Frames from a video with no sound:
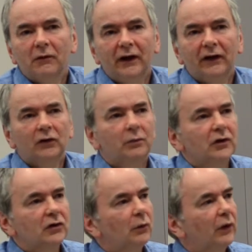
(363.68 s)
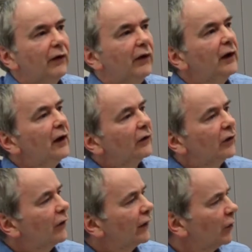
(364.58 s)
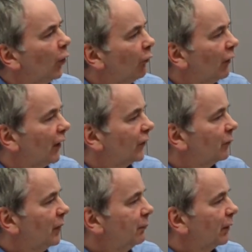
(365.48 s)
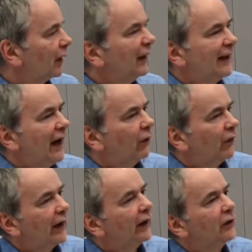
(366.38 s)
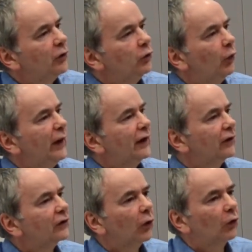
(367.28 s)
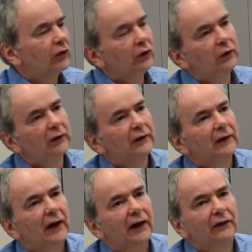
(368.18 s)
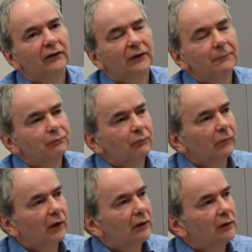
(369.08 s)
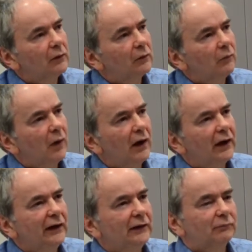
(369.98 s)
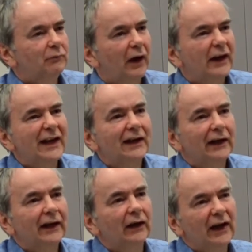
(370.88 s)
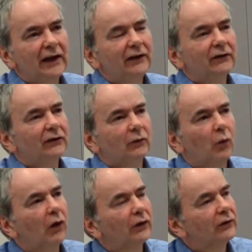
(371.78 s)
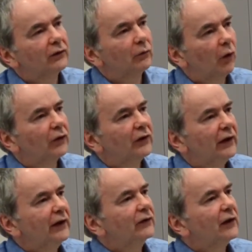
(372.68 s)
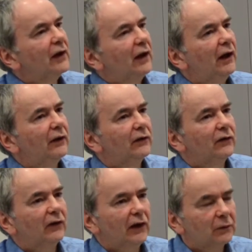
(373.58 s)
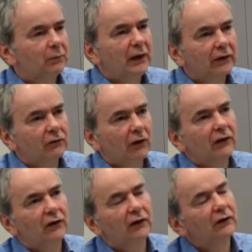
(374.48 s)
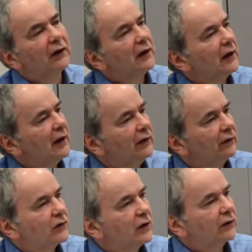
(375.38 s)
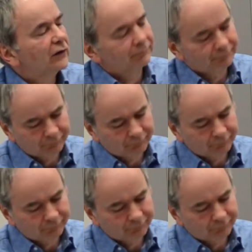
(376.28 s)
or an exhibition or whatever. So there's an awful lot of people out there who we can talk to. And my inkling is and was and is, and it's being strengthened, is that